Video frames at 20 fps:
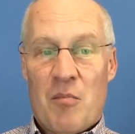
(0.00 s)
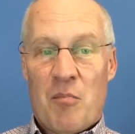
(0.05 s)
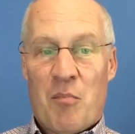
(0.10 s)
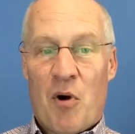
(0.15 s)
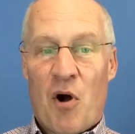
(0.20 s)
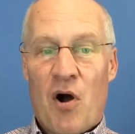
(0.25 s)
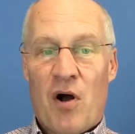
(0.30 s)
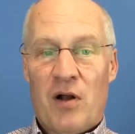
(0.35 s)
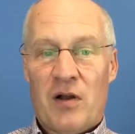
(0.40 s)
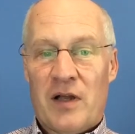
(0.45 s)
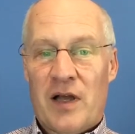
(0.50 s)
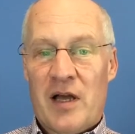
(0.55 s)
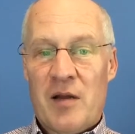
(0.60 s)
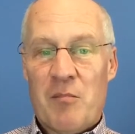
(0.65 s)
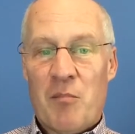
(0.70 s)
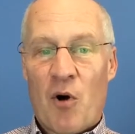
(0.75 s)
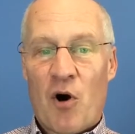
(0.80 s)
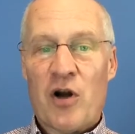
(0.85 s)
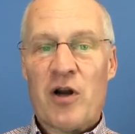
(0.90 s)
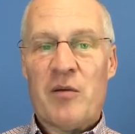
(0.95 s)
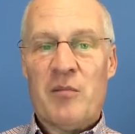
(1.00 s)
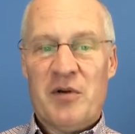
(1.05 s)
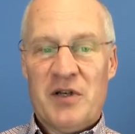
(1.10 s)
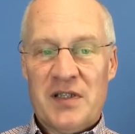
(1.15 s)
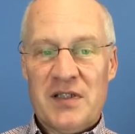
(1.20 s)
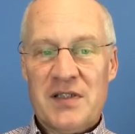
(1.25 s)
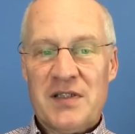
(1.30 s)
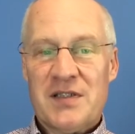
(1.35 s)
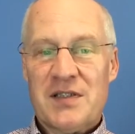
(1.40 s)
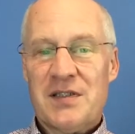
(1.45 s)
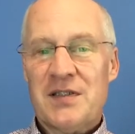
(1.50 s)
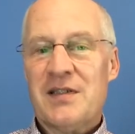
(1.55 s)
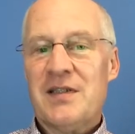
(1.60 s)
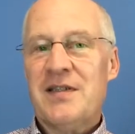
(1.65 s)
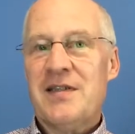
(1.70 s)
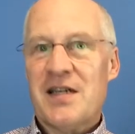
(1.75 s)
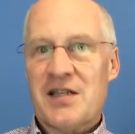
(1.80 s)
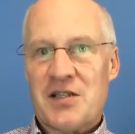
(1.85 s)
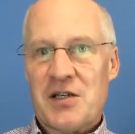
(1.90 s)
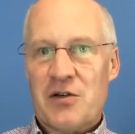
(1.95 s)
Paul and Barnabas
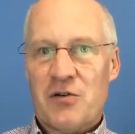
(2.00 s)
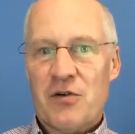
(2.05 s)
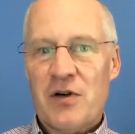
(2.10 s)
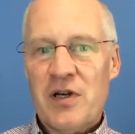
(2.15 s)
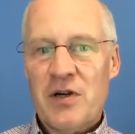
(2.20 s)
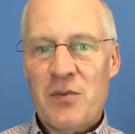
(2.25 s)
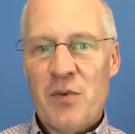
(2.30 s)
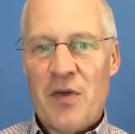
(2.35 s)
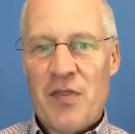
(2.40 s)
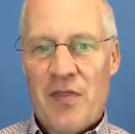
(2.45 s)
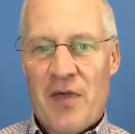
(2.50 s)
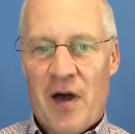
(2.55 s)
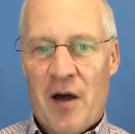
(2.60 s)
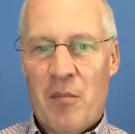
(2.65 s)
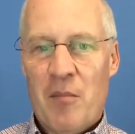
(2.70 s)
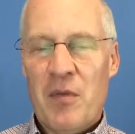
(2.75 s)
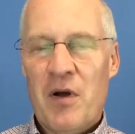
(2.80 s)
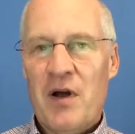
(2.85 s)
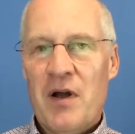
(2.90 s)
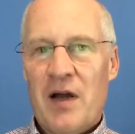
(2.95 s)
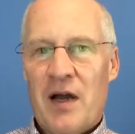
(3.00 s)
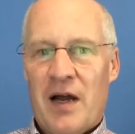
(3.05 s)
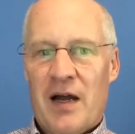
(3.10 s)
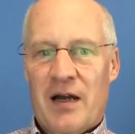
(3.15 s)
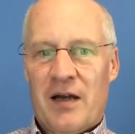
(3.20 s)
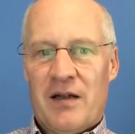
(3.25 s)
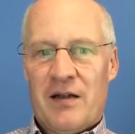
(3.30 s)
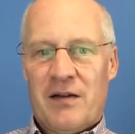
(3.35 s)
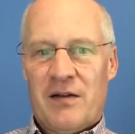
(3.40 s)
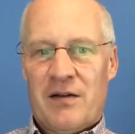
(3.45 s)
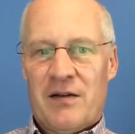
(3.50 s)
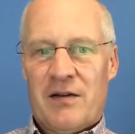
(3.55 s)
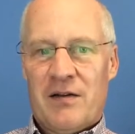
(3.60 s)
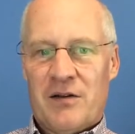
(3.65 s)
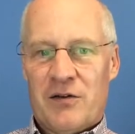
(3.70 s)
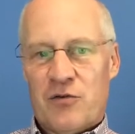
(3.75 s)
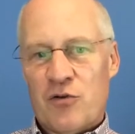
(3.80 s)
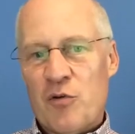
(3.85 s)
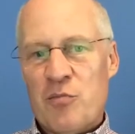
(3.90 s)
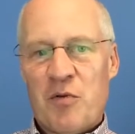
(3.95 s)
disagreed with them, and the
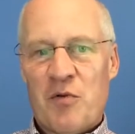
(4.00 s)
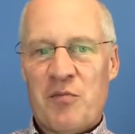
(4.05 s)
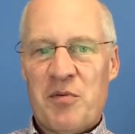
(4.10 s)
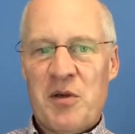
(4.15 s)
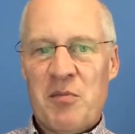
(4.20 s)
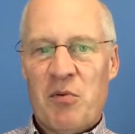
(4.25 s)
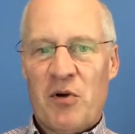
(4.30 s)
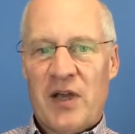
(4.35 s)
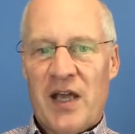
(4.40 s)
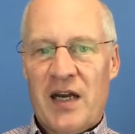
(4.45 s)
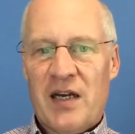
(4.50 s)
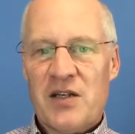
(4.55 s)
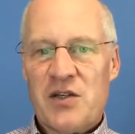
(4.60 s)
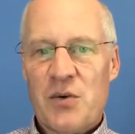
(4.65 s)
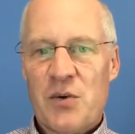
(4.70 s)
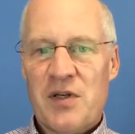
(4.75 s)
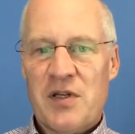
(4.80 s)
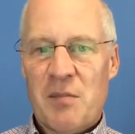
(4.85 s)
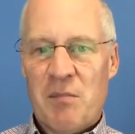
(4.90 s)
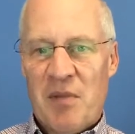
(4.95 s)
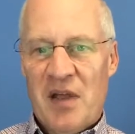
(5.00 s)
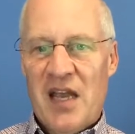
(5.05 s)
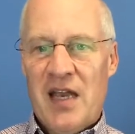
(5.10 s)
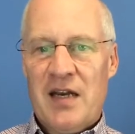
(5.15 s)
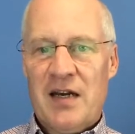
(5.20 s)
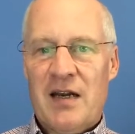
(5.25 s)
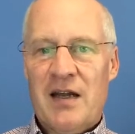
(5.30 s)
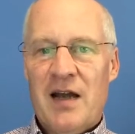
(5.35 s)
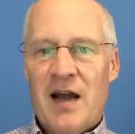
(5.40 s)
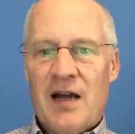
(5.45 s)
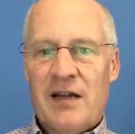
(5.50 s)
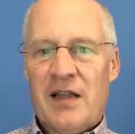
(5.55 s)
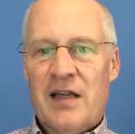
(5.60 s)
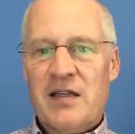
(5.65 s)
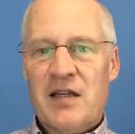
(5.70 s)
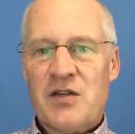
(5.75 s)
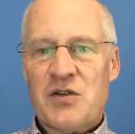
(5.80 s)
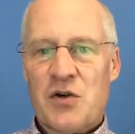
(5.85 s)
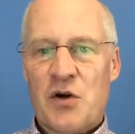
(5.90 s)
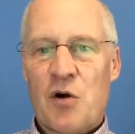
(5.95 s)
group of people get into a debate, and they
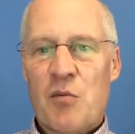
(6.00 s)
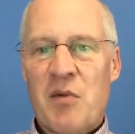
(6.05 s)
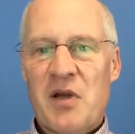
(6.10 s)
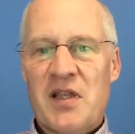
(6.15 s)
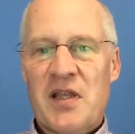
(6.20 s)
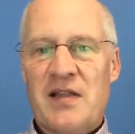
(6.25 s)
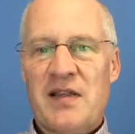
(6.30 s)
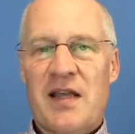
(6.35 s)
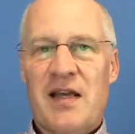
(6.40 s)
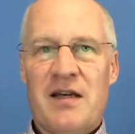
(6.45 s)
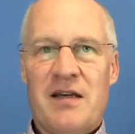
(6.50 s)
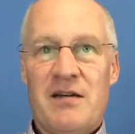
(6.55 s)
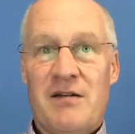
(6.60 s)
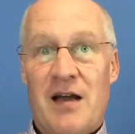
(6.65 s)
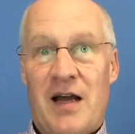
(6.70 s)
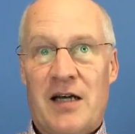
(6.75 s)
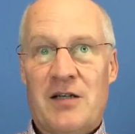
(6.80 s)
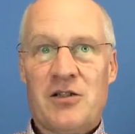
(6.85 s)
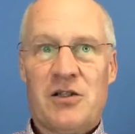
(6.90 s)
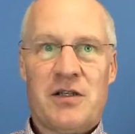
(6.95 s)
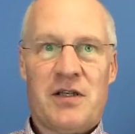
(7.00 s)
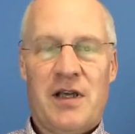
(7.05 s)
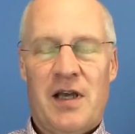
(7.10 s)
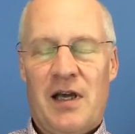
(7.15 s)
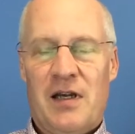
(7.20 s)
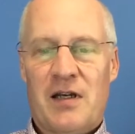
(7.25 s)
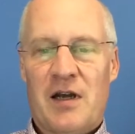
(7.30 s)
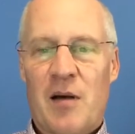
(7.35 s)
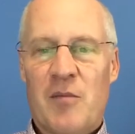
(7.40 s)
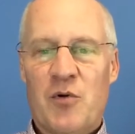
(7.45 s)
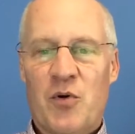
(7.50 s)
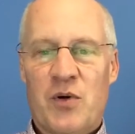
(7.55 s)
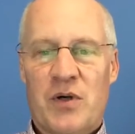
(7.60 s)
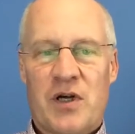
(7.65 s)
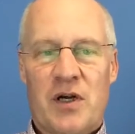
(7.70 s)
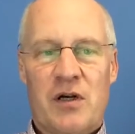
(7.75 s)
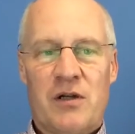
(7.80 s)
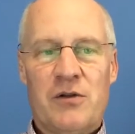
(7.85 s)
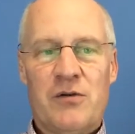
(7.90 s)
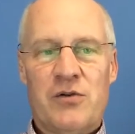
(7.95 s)
determine that they actually can't come to a
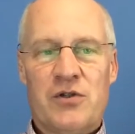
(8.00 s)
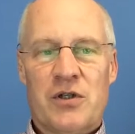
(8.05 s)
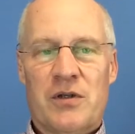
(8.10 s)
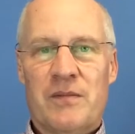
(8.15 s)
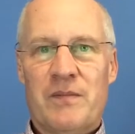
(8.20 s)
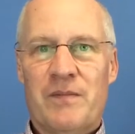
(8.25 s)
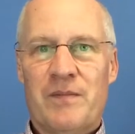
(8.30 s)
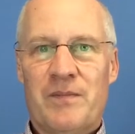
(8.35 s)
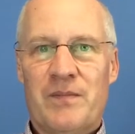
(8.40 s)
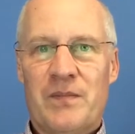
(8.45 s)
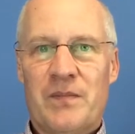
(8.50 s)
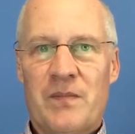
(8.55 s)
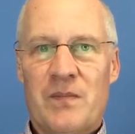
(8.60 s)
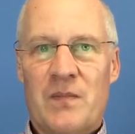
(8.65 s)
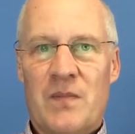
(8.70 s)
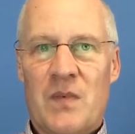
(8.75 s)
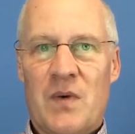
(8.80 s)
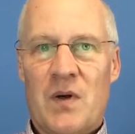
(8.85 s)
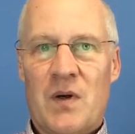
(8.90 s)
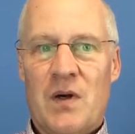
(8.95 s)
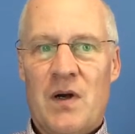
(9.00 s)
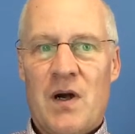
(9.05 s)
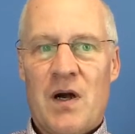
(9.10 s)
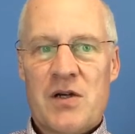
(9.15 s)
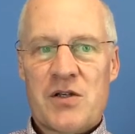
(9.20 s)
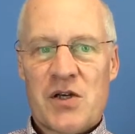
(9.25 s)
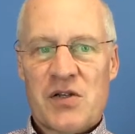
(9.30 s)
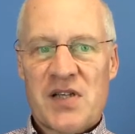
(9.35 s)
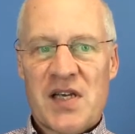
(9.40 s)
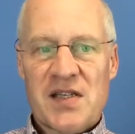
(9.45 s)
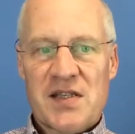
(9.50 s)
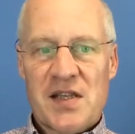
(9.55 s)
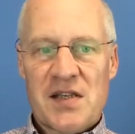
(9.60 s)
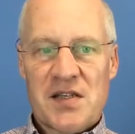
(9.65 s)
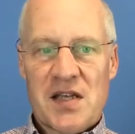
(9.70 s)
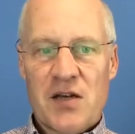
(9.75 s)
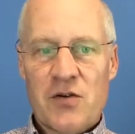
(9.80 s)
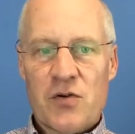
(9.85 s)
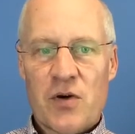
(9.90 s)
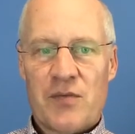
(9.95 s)
conclusion. So since the
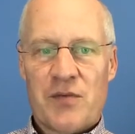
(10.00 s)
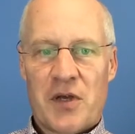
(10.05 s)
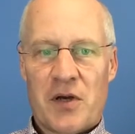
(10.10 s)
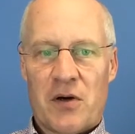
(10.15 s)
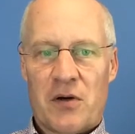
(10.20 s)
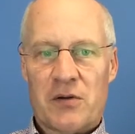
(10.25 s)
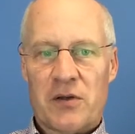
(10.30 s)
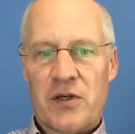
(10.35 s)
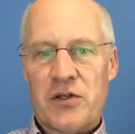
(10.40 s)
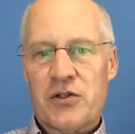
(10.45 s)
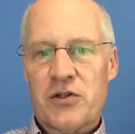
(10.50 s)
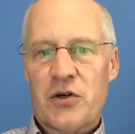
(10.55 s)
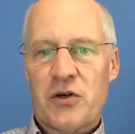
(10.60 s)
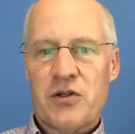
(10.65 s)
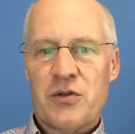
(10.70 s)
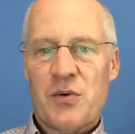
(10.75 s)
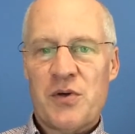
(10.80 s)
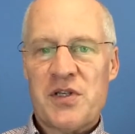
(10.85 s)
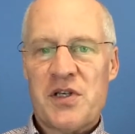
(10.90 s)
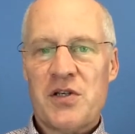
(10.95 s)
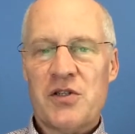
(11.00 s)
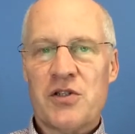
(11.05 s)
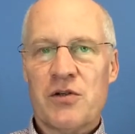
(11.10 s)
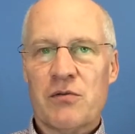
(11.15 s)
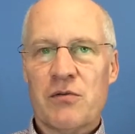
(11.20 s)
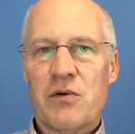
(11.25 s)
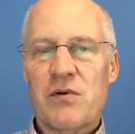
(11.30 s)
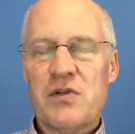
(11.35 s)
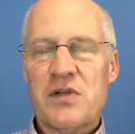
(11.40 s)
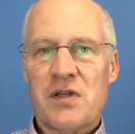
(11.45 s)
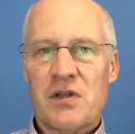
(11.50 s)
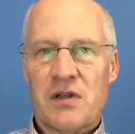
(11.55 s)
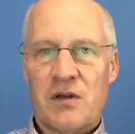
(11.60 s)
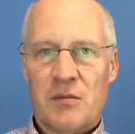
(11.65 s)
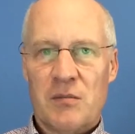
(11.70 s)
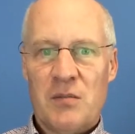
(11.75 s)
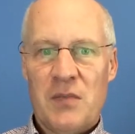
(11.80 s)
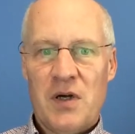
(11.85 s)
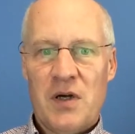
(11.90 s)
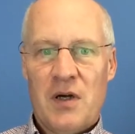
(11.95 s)
center of the early church was in
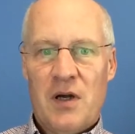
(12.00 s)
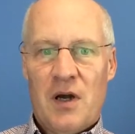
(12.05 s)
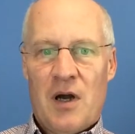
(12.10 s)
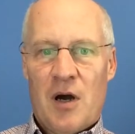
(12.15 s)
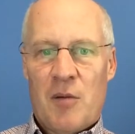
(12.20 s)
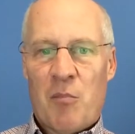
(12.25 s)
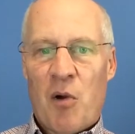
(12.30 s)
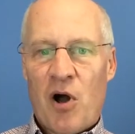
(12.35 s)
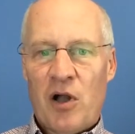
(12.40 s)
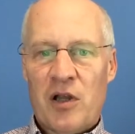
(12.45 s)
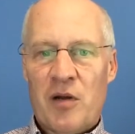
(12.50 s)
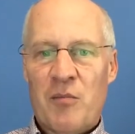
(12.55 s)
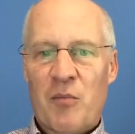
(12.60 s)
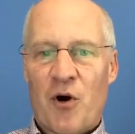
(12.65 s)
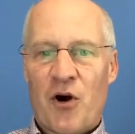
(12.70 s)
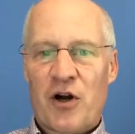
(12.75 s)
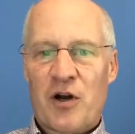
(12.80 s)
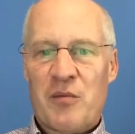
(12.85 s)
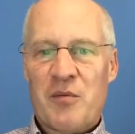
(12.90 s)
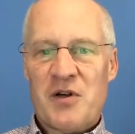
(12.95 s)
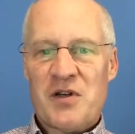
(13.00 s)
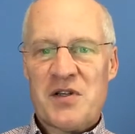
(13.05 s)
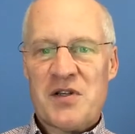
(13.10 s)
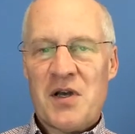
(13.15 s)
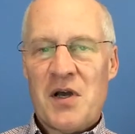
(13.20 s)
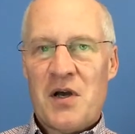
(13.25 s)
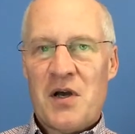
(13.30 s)
Jerusalem, Paul and Barnabas